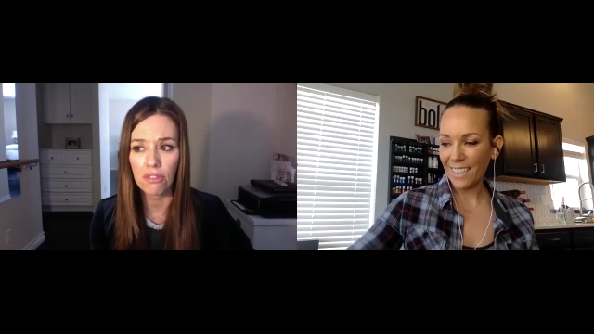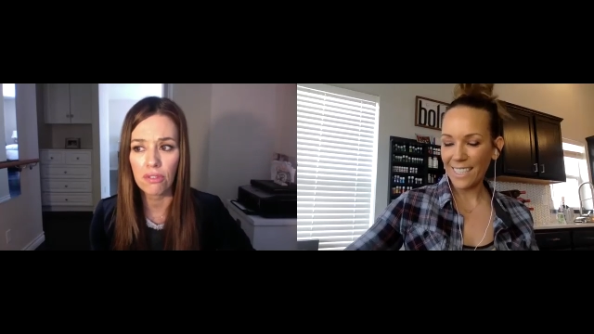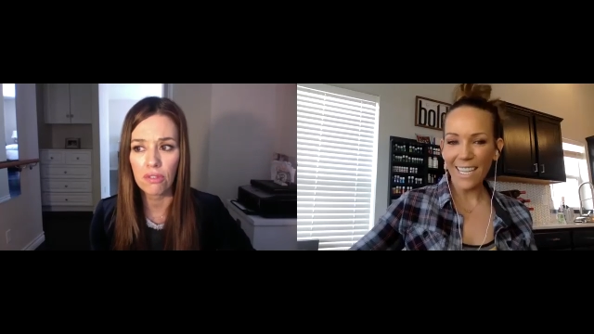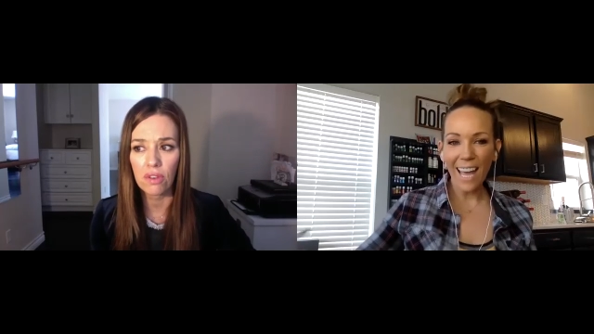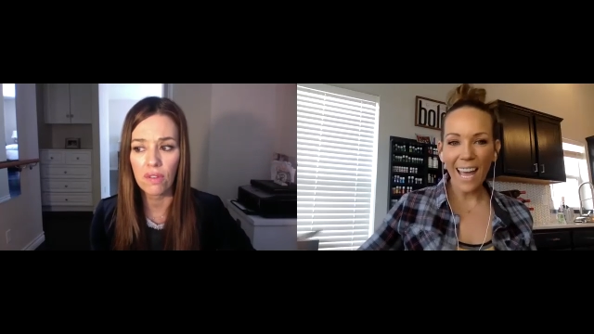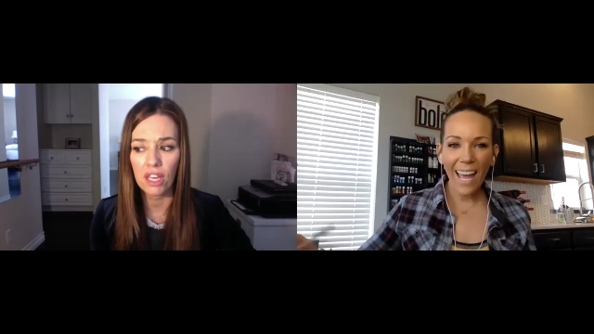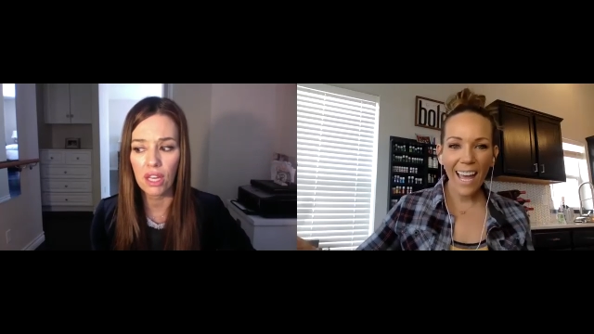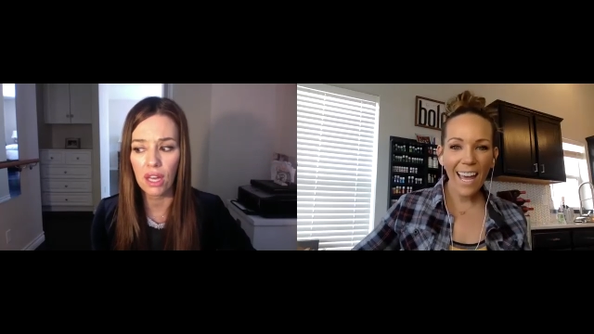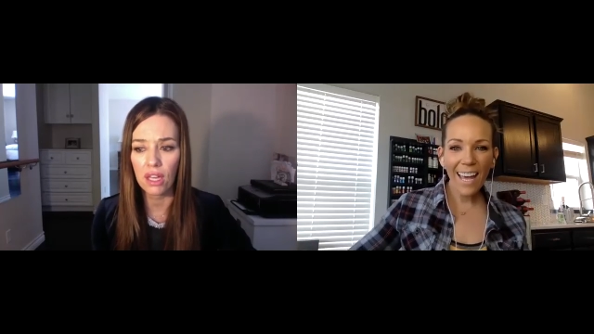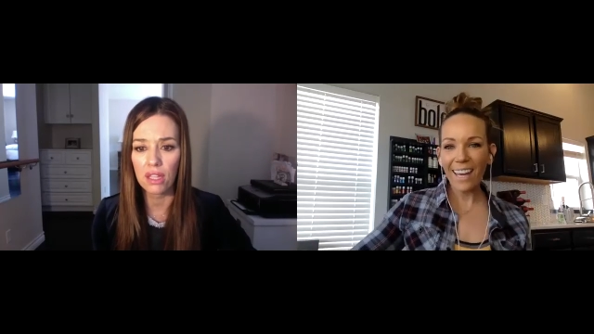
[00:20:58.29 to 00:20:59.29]
Speaker 1: Yeah.
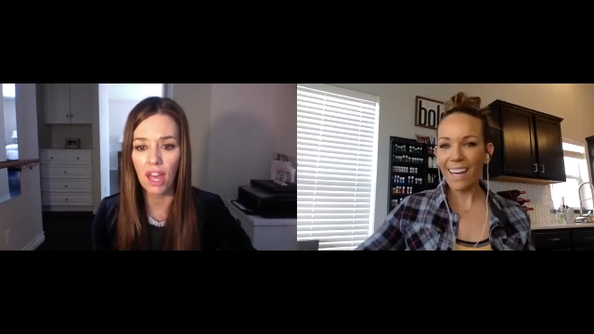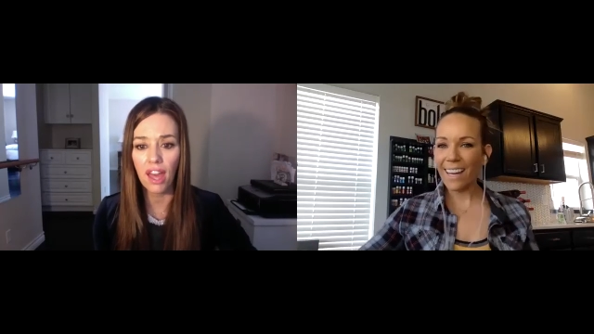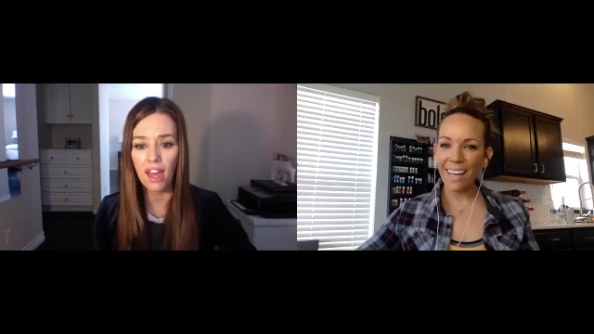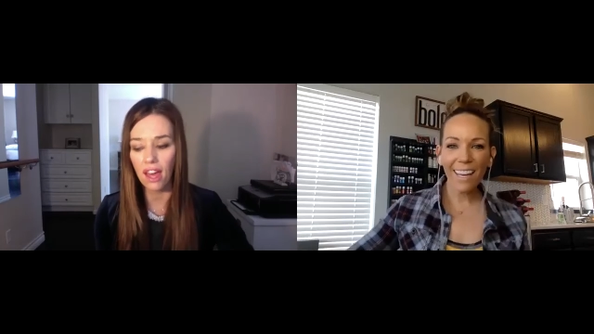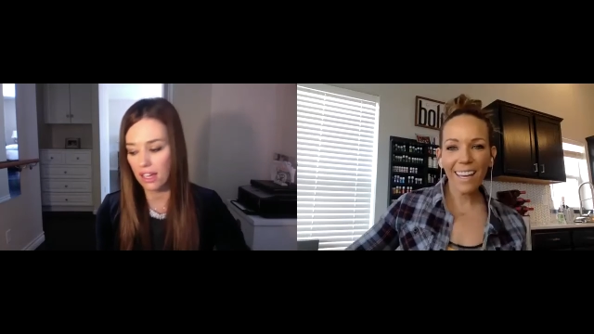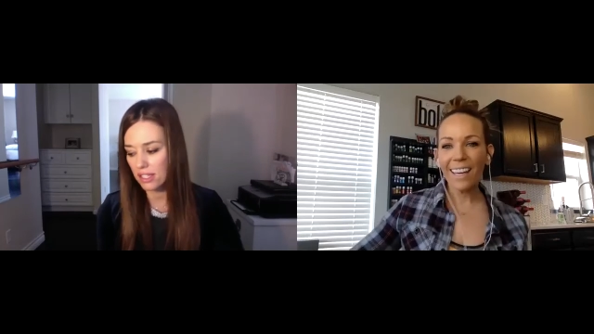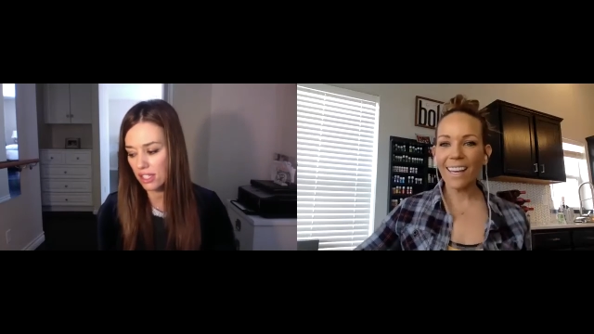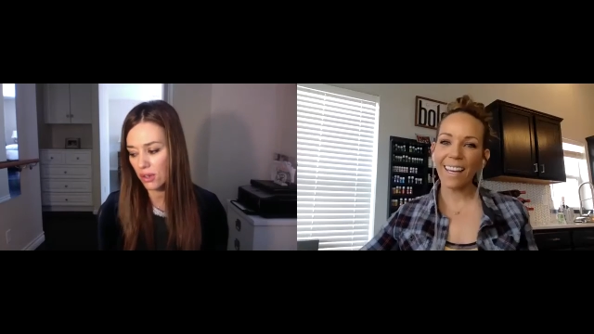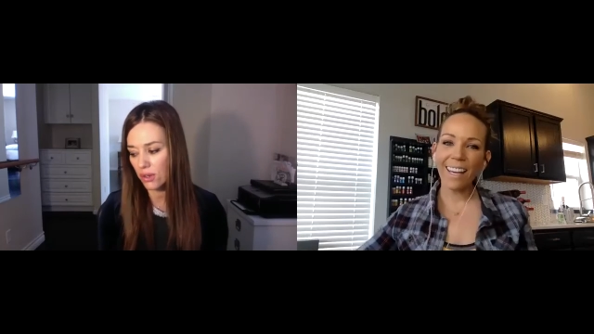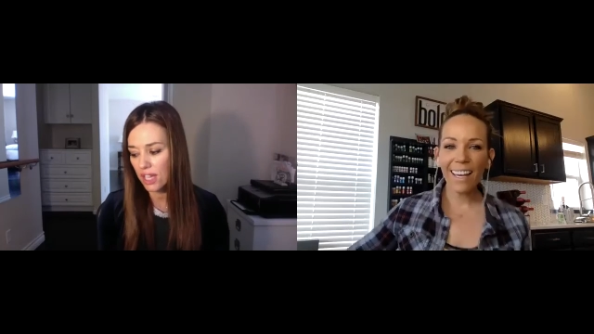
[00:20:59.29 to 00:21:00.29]
Like, yeah.
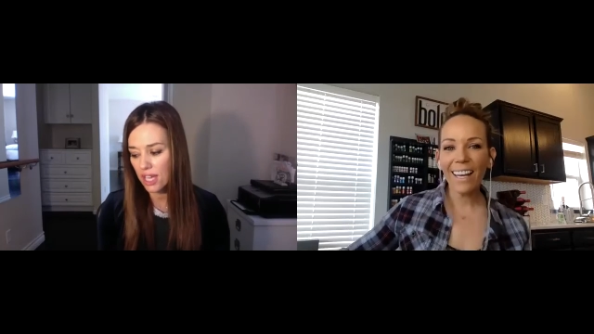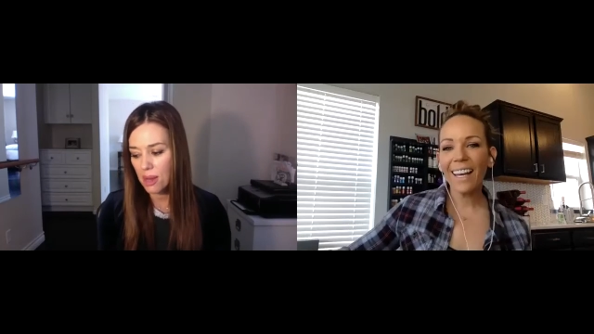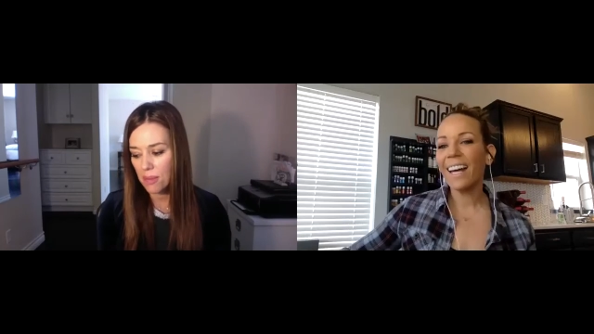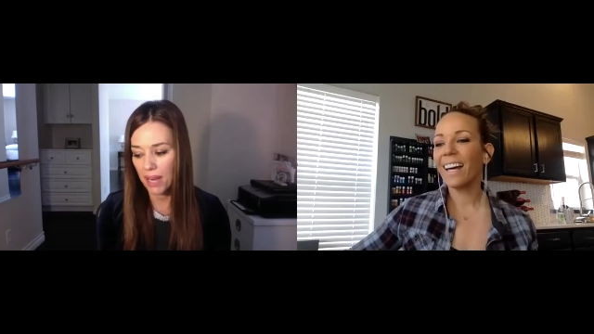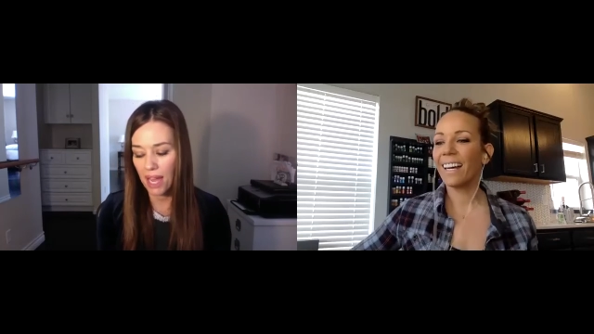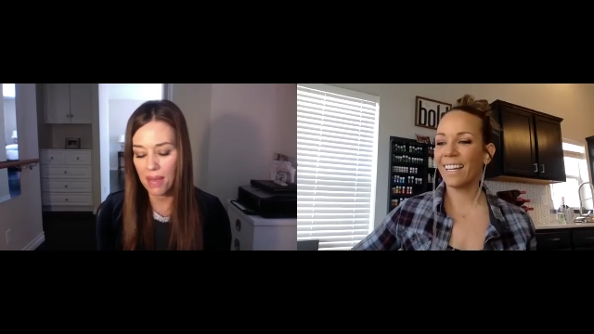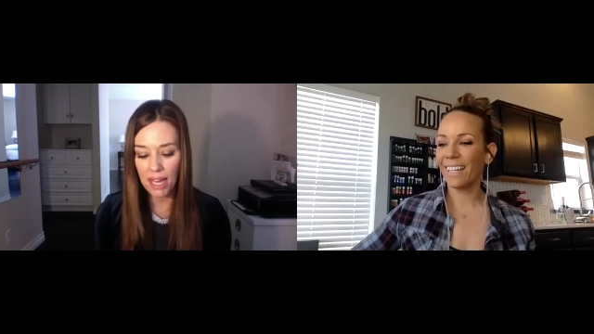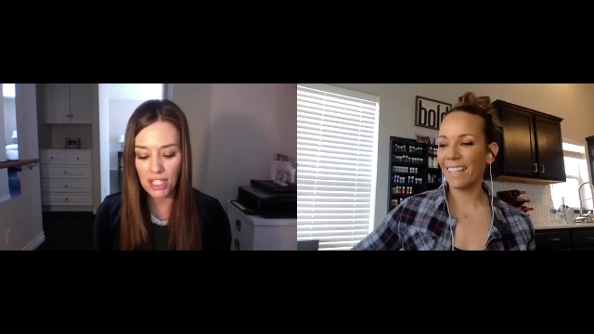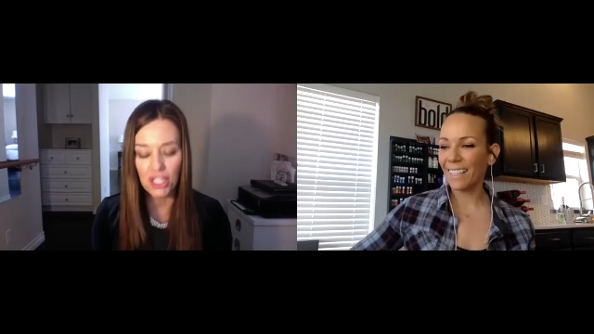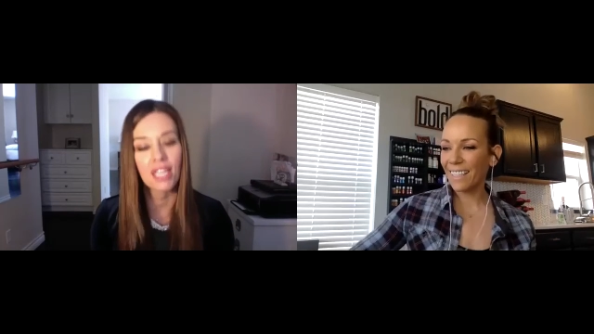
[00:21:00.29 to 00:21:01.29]
So
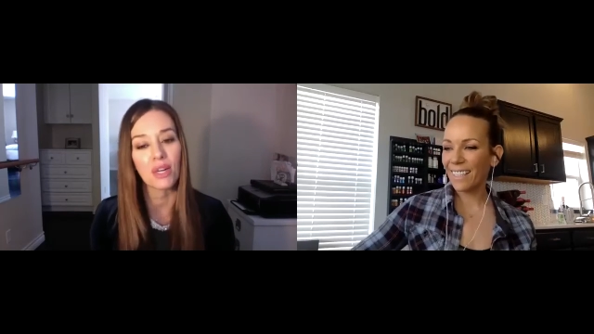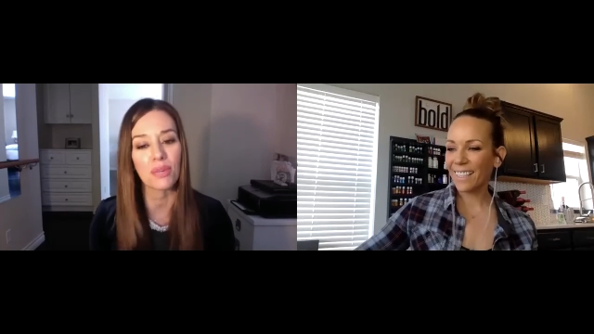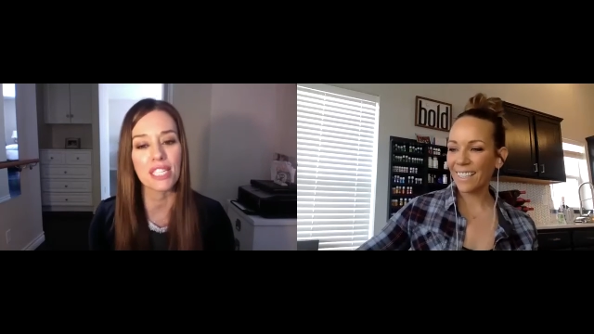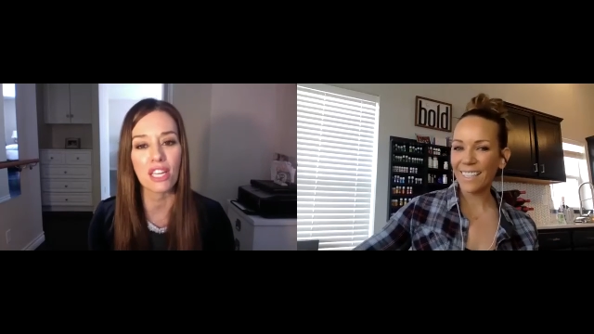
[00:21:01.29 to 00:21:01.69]
I'm actually going to